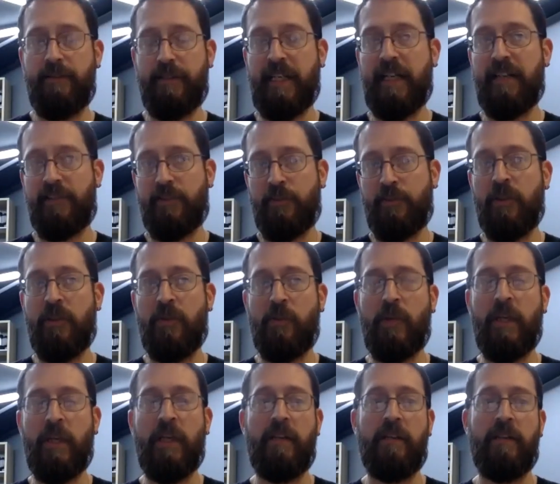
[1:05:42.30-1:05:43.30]
that's one
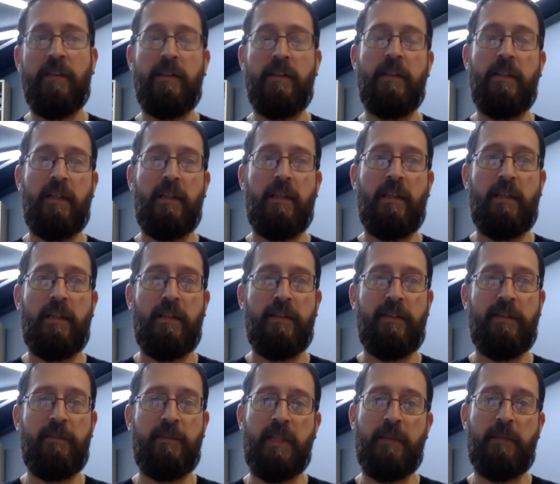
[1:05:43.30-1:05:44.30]
way to
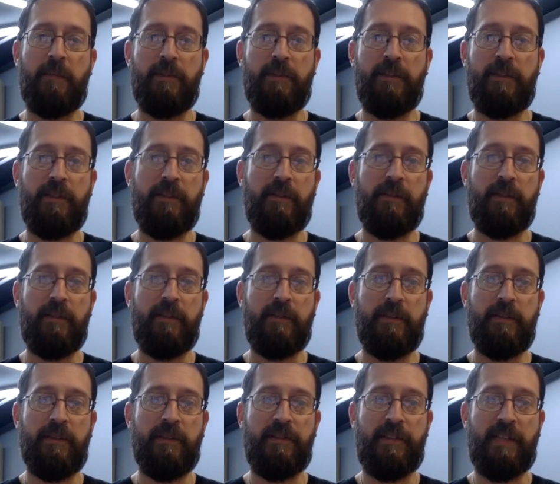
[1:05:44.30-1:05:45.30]
be able to do it
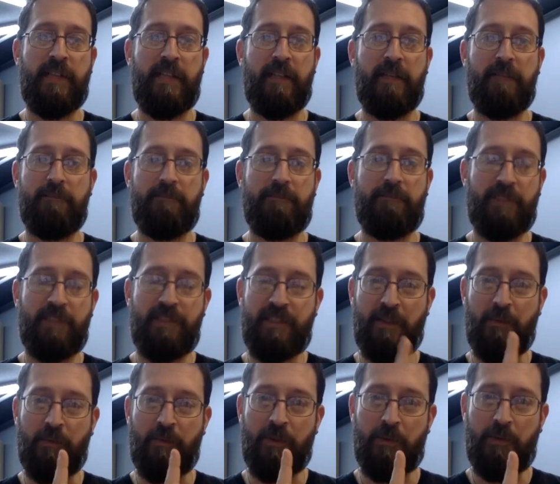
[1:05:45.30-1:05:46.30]
is that just
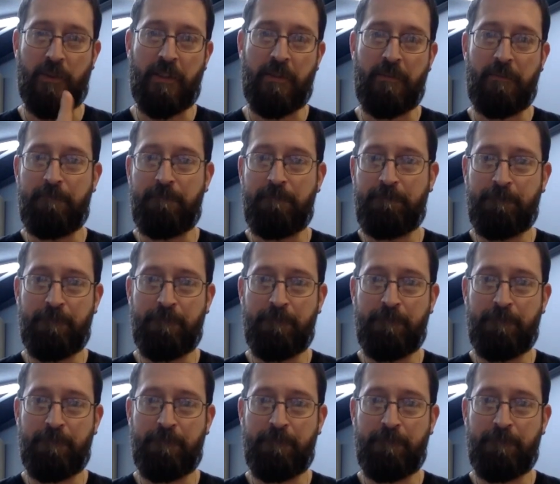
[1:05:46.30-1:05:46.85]
that one word.